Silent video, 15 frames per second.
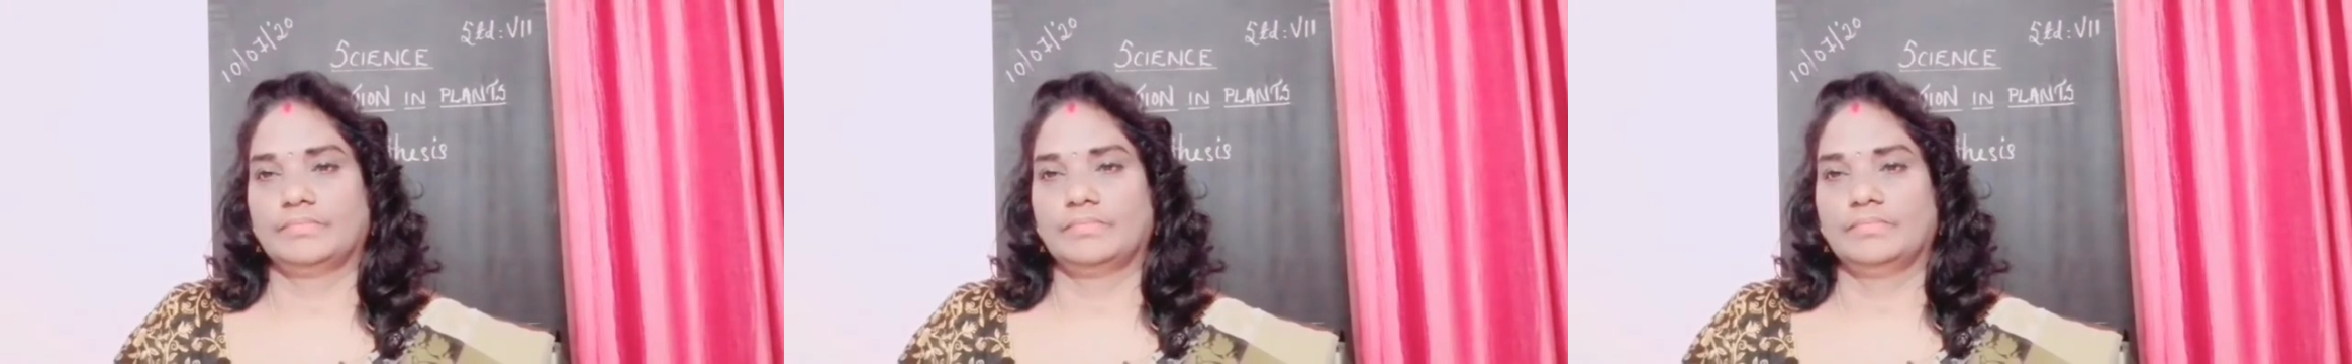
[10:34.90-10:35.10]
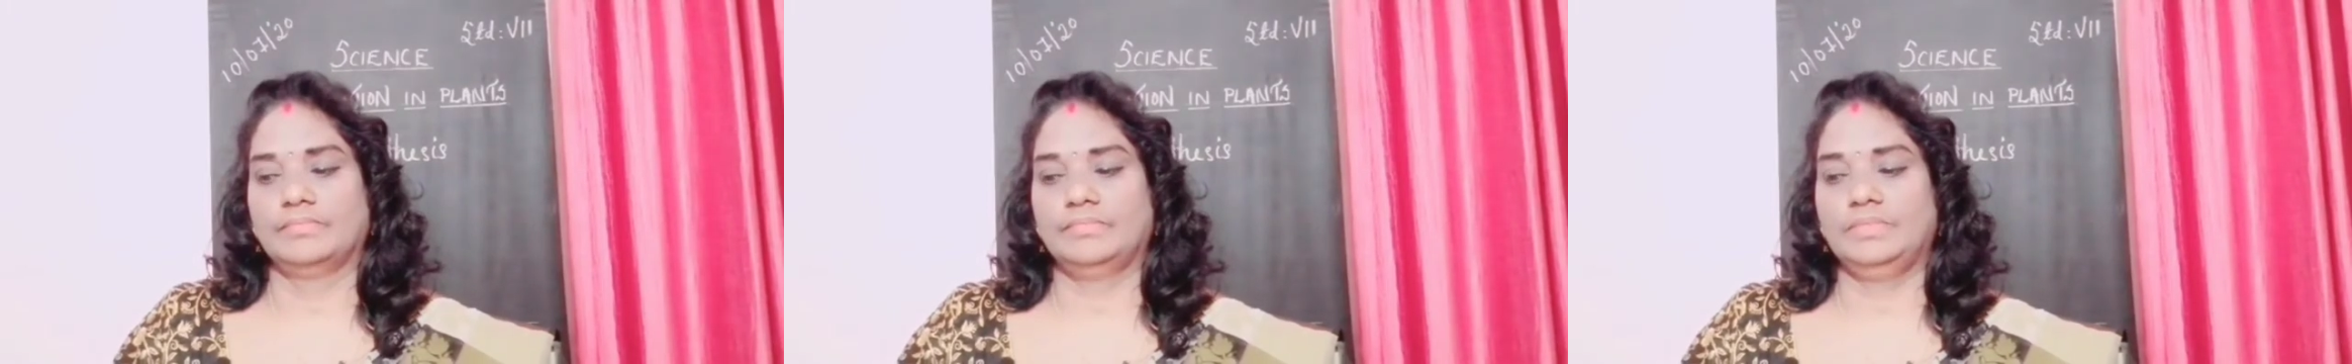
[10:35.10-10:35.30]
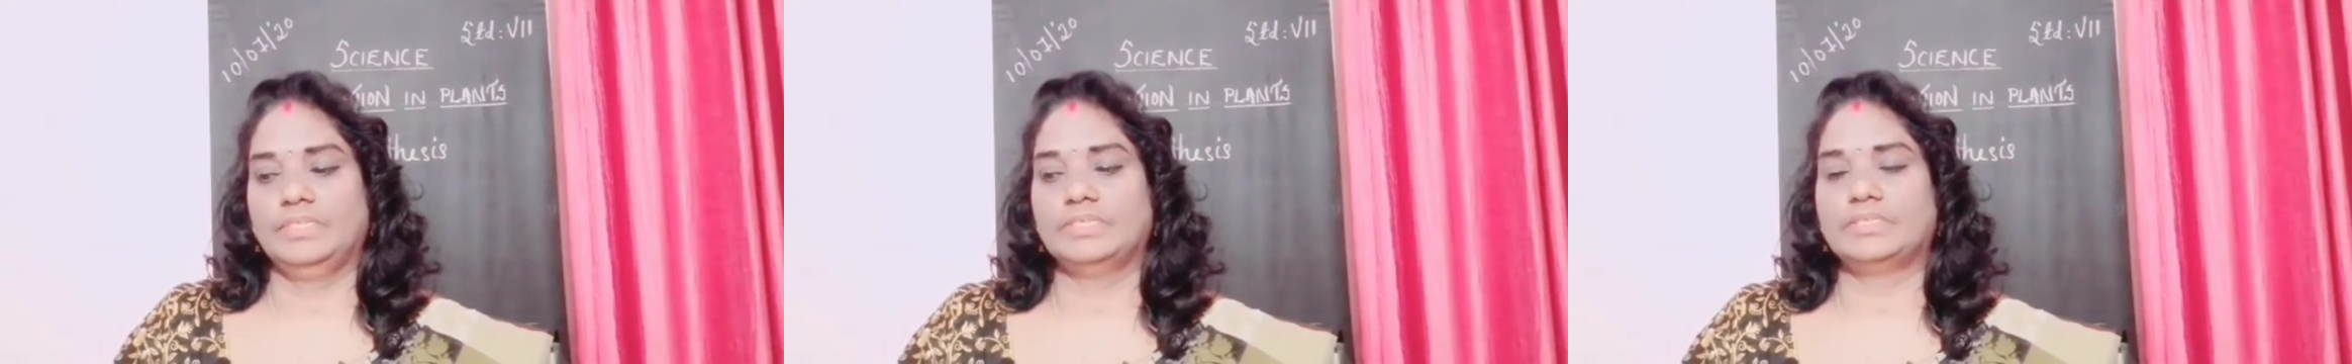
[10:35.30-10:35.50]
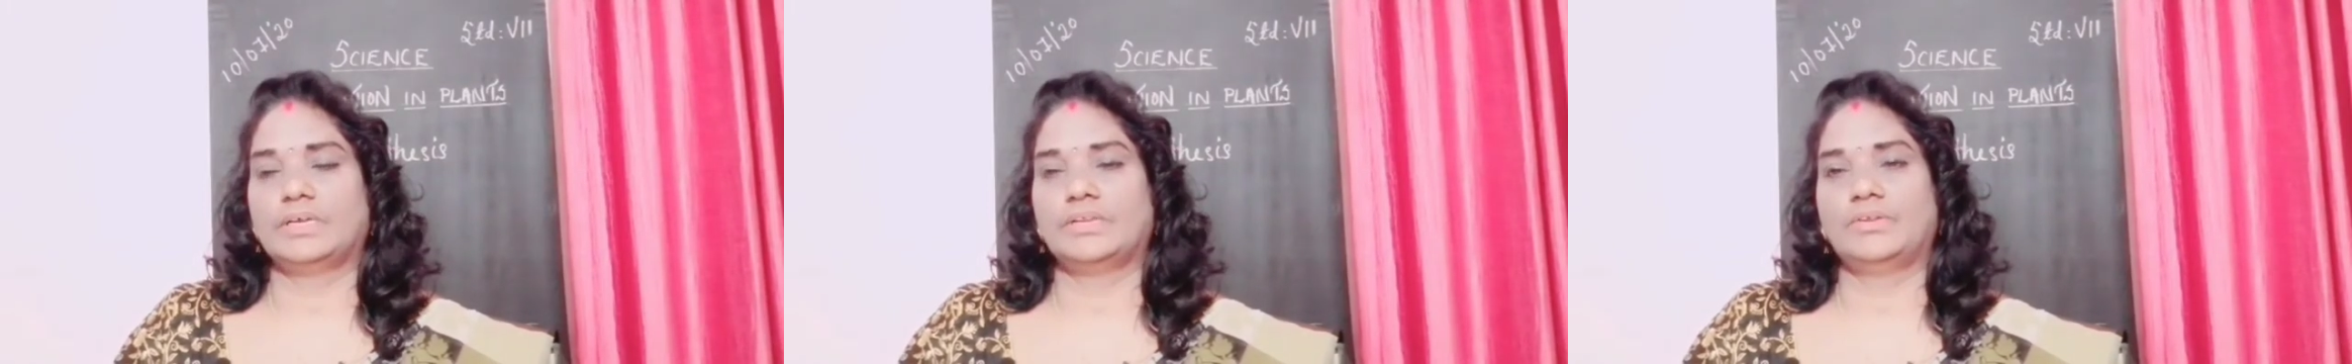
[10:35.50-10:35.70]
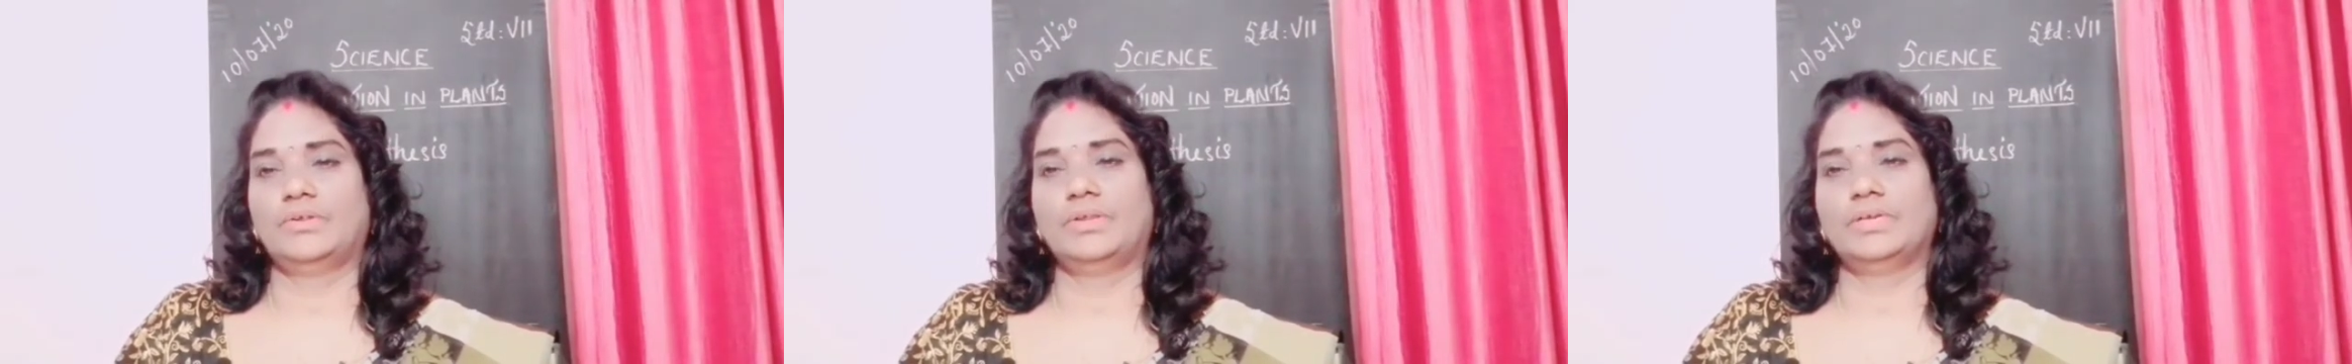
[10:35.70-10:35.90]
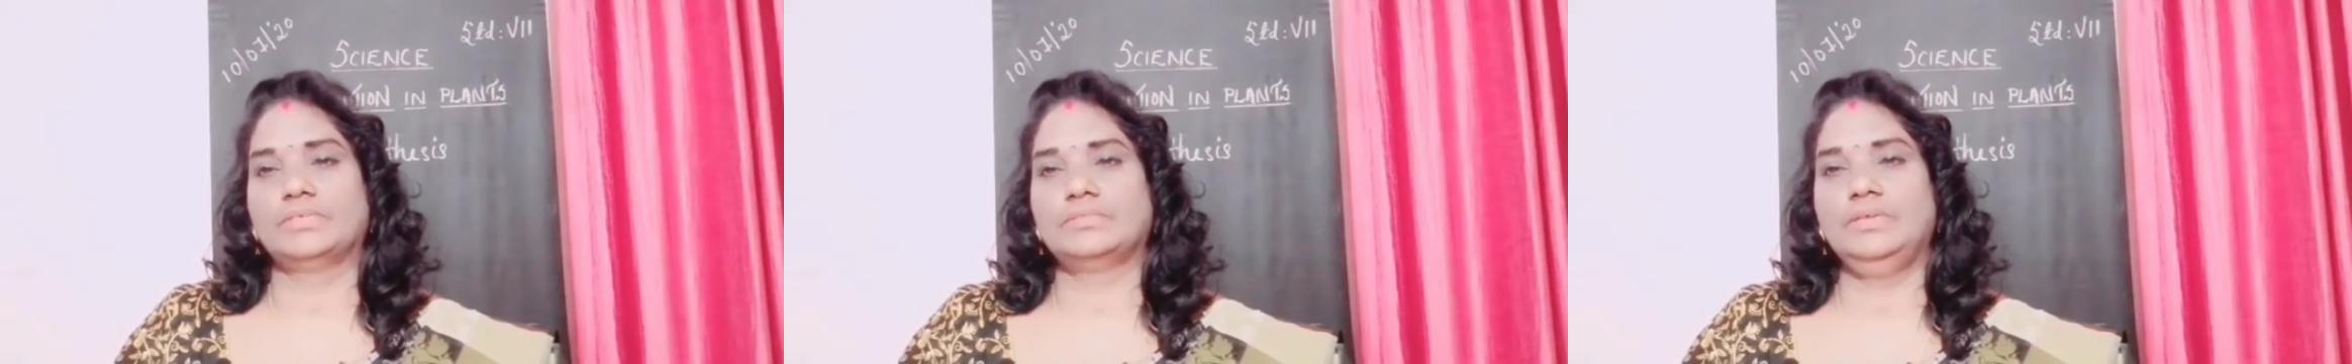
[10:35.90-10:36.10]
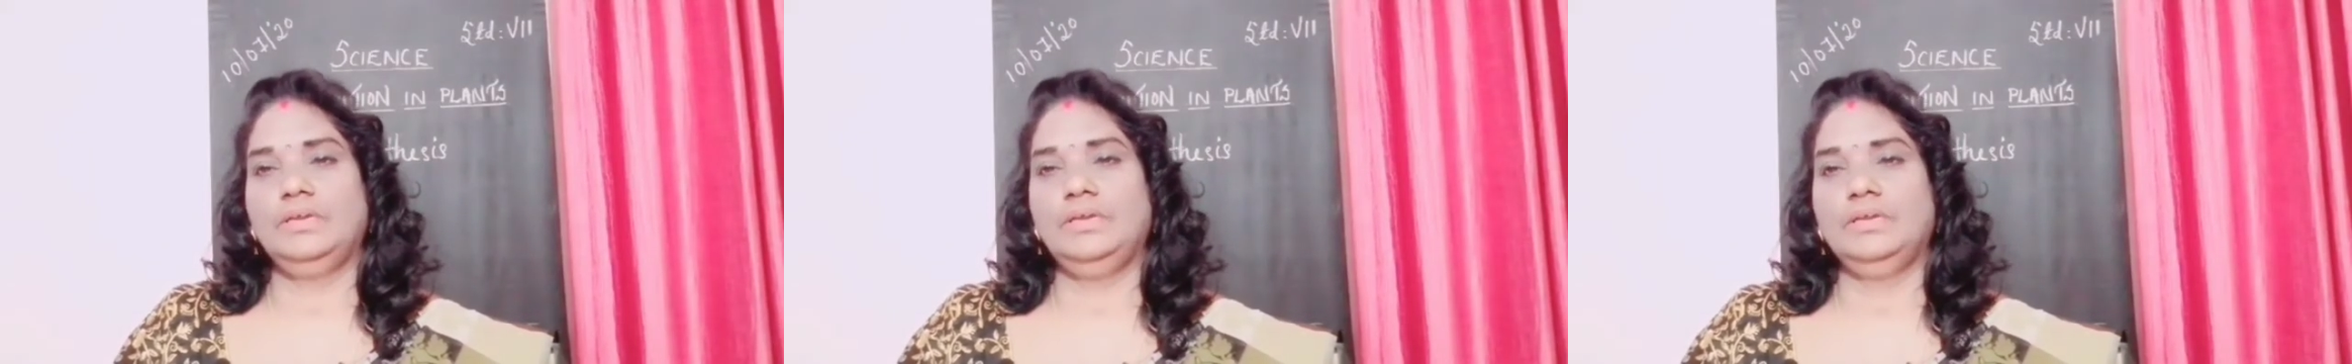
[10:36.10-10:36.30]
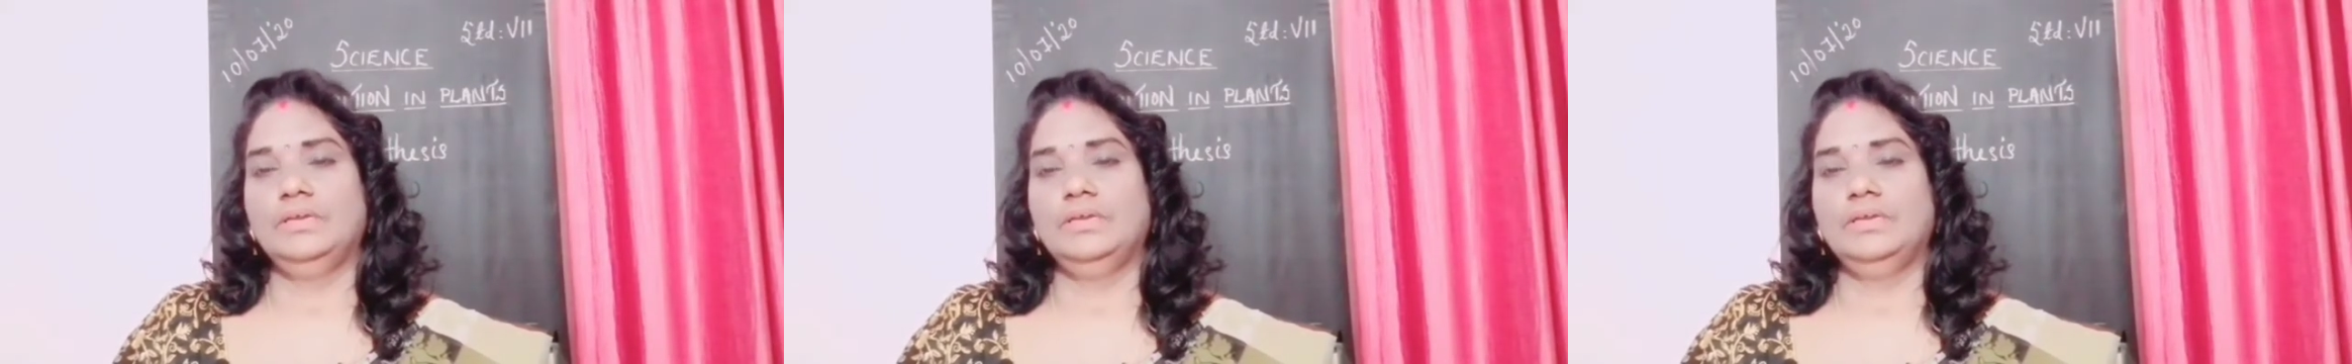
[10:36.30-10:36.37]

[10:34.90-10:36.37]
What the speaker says: These are known as the